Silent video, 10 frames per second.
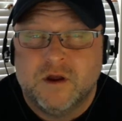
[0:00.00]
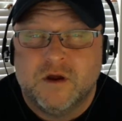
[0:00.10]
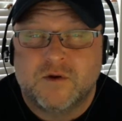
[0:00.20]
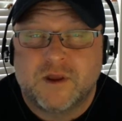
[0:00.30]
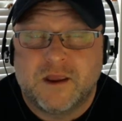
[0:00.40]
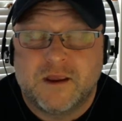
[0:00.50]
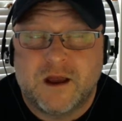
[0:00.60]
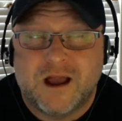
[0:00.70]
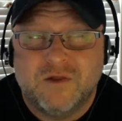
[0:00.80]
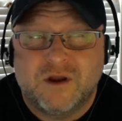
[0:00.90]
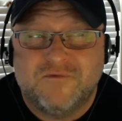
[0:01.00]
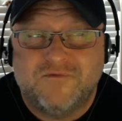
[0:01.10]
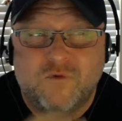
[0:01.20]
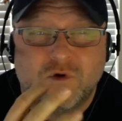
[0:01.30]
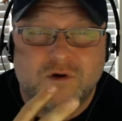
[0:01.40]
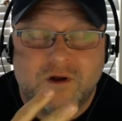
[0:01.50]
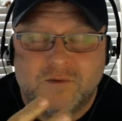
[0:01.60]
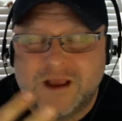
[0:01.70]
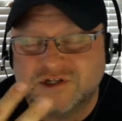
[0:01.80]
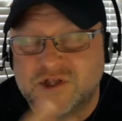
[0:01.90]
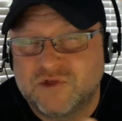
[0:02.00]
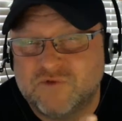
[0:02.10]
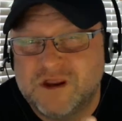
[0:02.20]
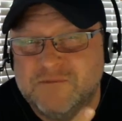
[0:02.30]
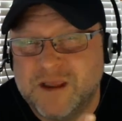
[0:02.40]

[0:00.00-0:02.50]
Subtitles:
Okay, I look at actually three